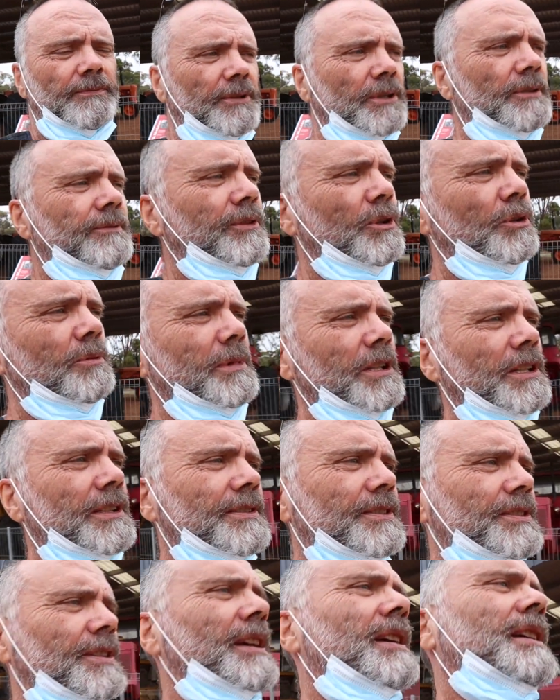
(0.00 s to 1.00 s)
for a few
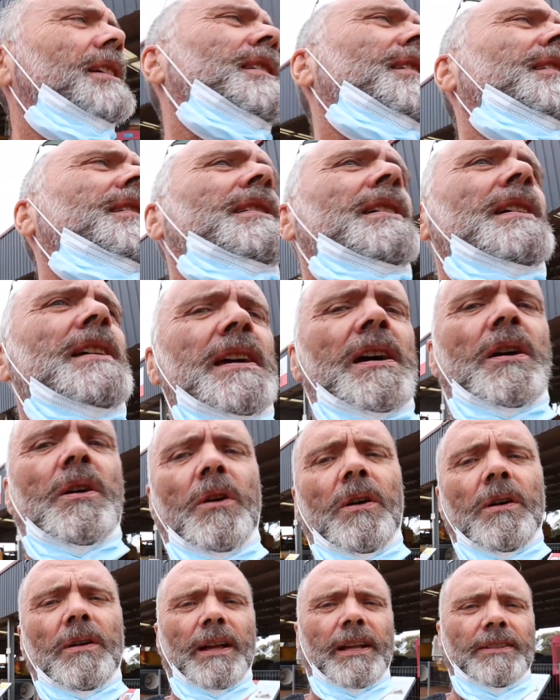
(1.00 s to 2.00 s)
minutes.
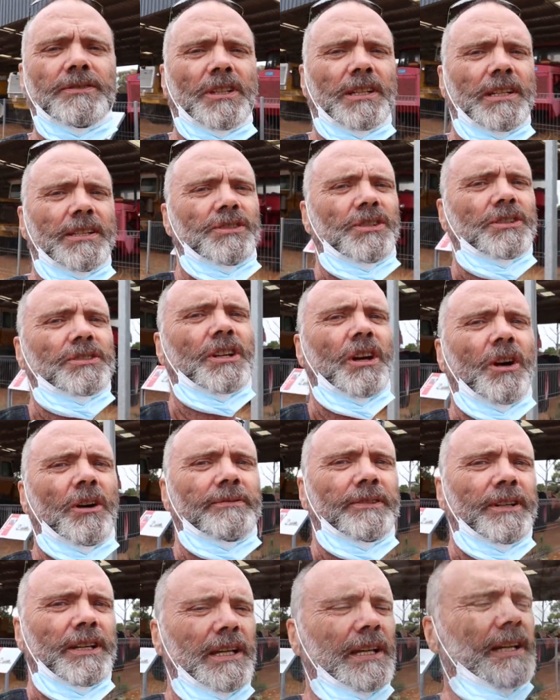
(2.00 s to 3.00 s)
Oh, and delicious
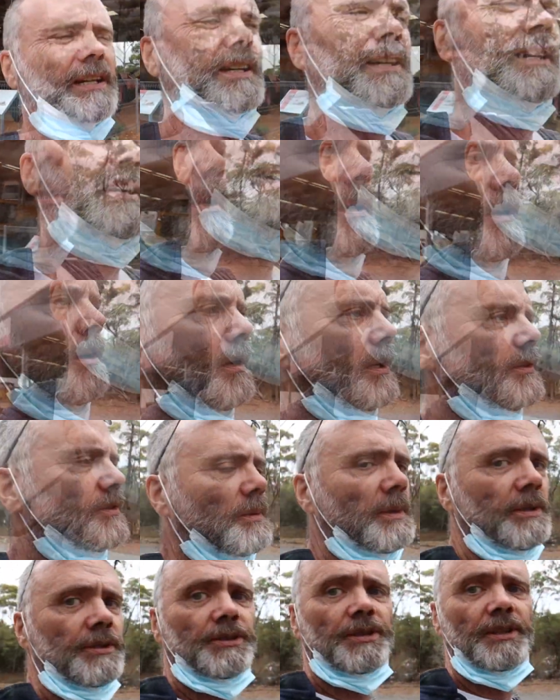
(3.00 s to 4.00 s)
coffee. Hey guys,
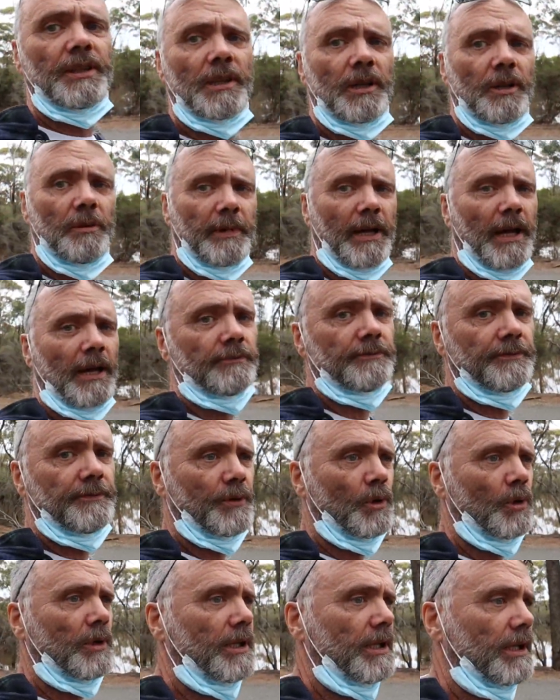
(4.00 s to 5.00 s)
we're still about
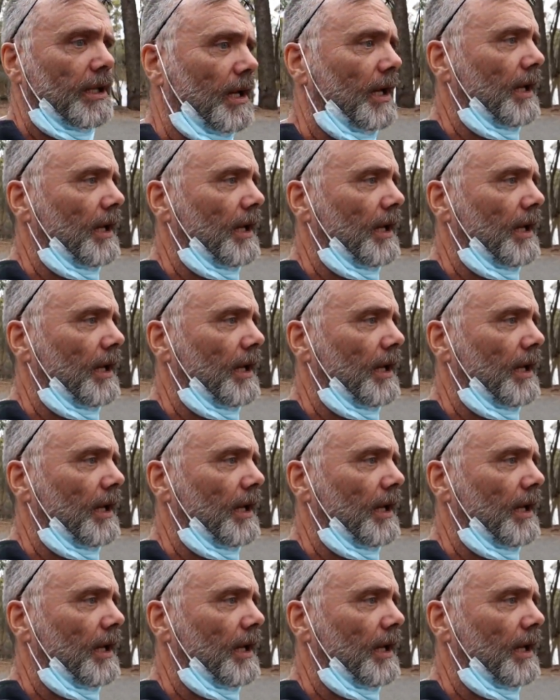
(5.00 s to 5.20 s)
40